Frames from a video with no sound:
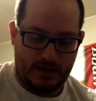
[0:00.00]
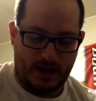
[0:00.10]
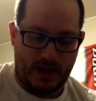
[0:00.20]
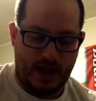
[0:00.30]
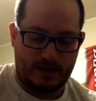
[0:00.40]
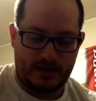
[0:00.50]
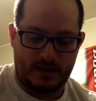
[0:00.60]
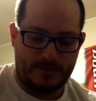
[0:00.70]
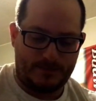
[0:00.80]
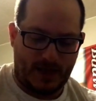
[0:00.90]

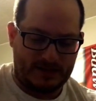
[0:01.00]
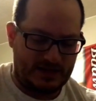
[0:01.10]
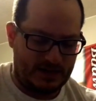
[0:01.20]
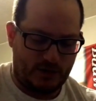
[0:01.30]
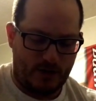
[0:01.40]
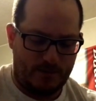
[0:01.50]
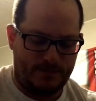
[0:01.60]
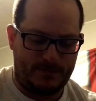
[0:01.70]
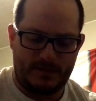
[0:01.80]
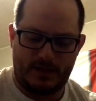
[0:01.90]
I seen it go
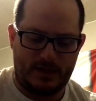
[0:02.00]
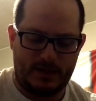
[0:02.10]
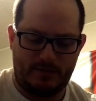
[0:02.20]
up, and